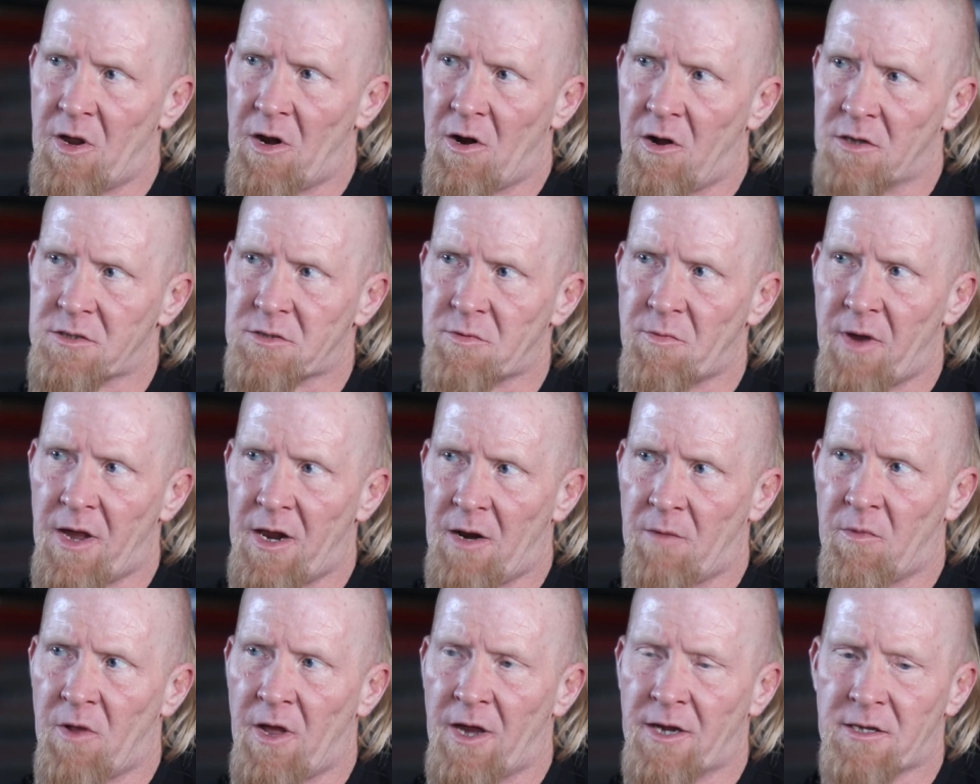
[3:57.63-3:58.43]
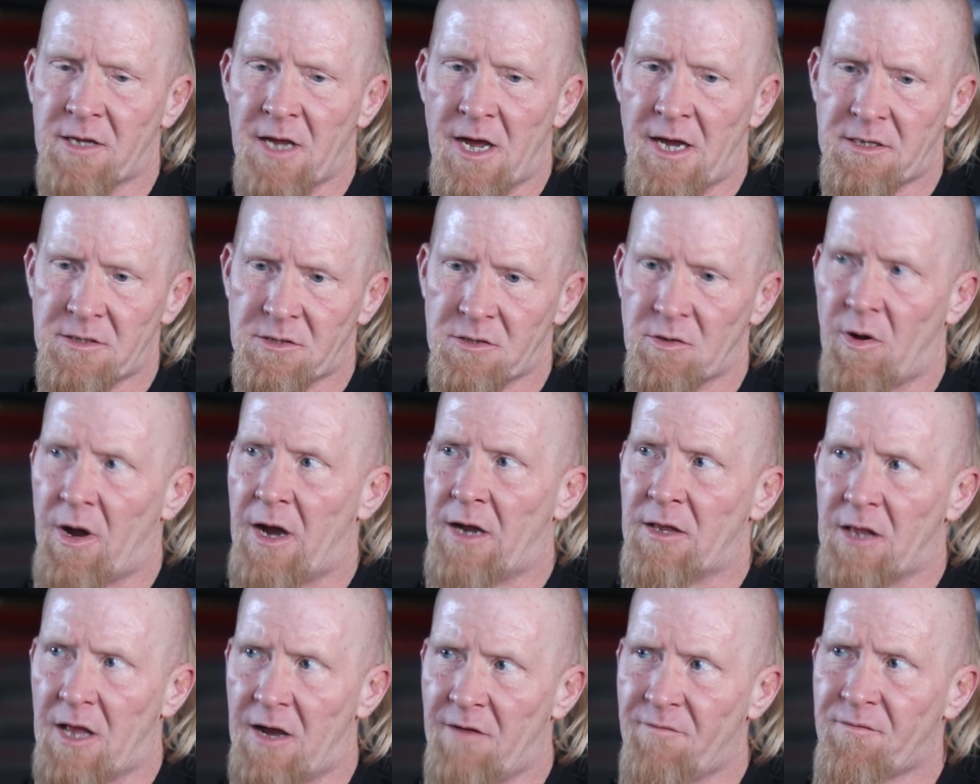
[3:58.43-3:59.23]
me an ultimatum like that, so
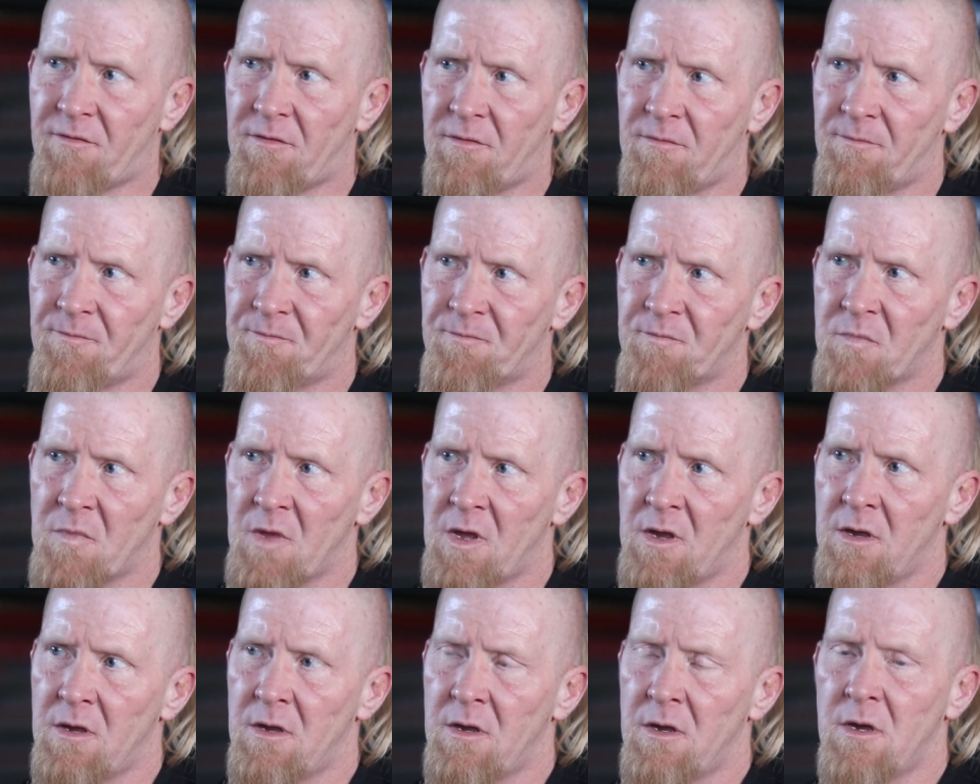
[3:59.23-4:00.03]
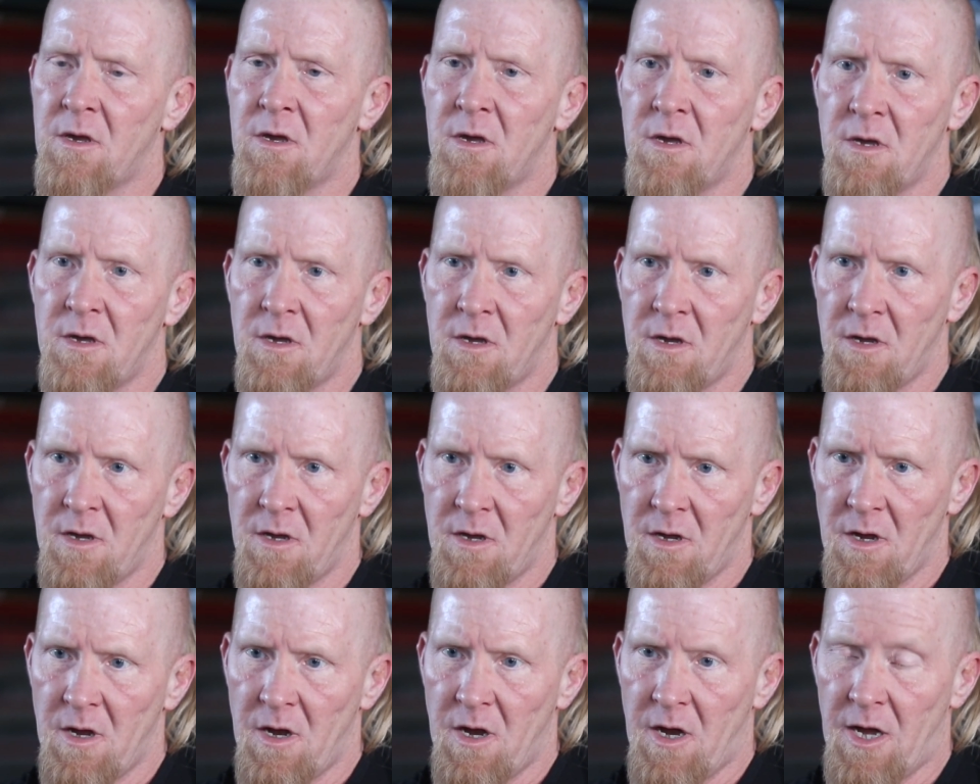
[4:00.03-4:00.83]
I left. Yeah.
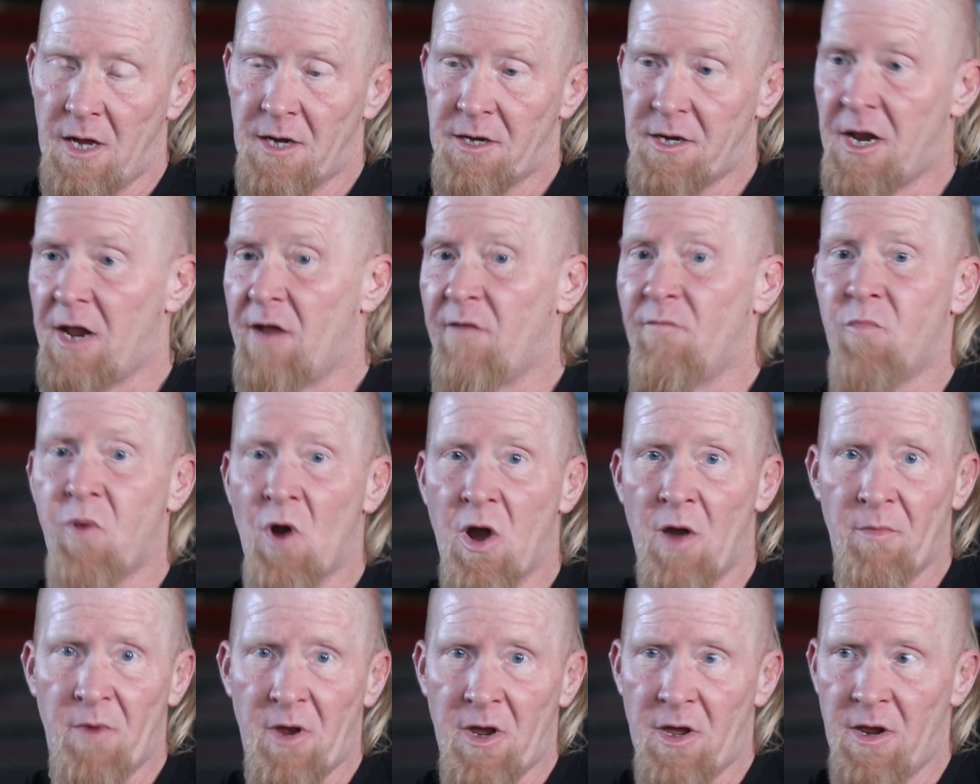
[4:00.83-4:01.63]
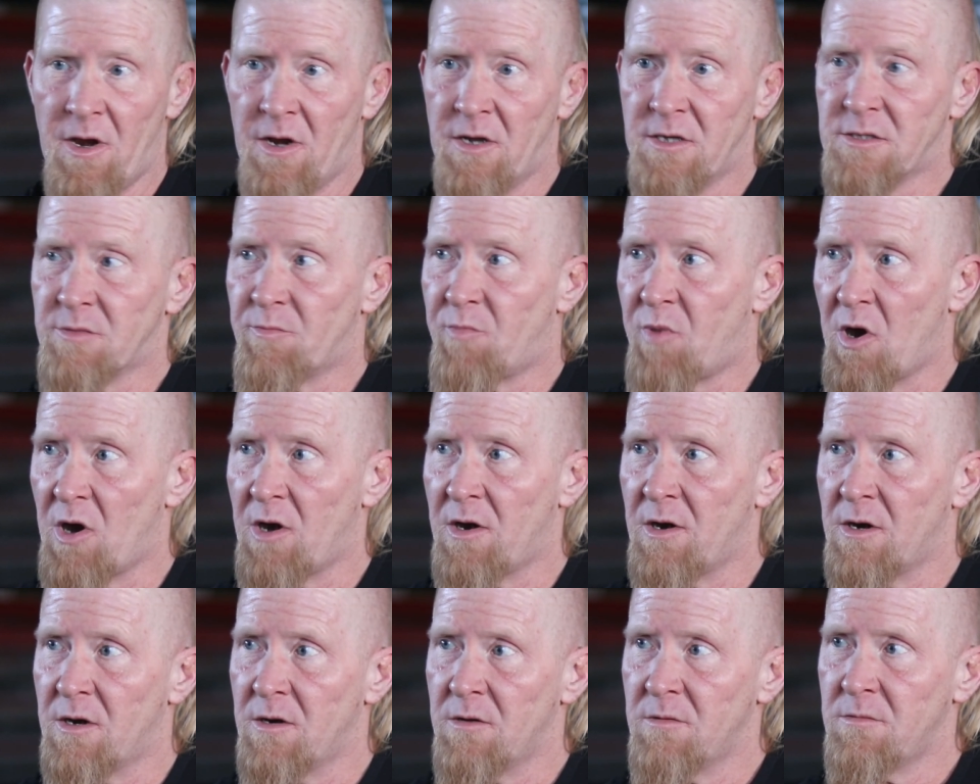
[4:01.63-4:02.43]
Dave brought me in as a
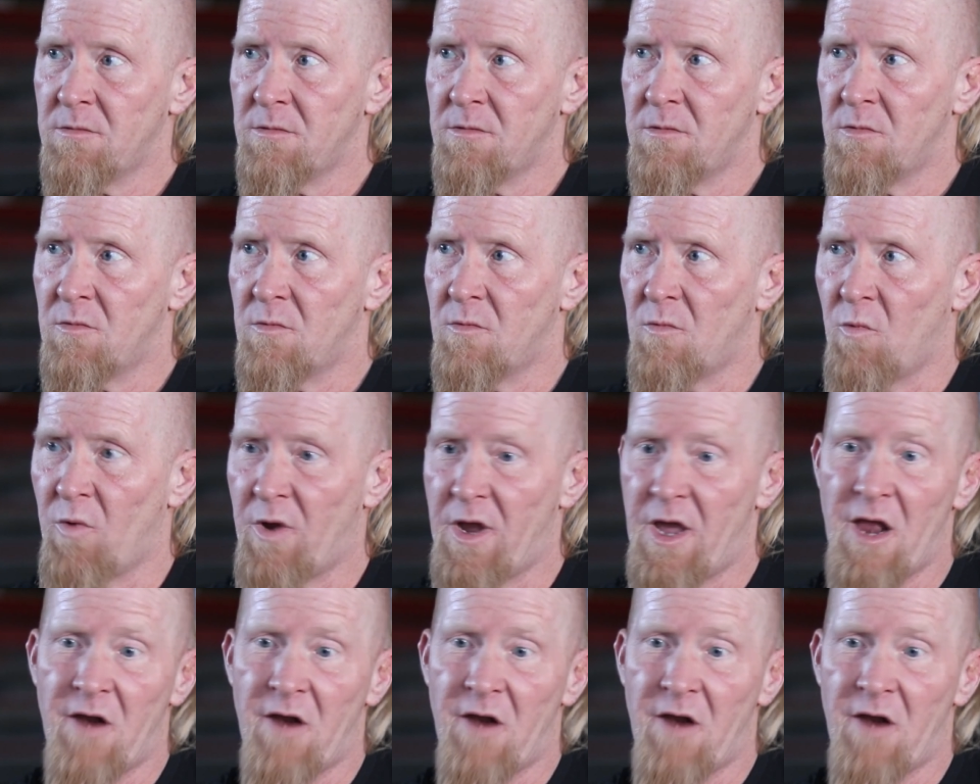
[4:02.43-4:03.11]
partner. We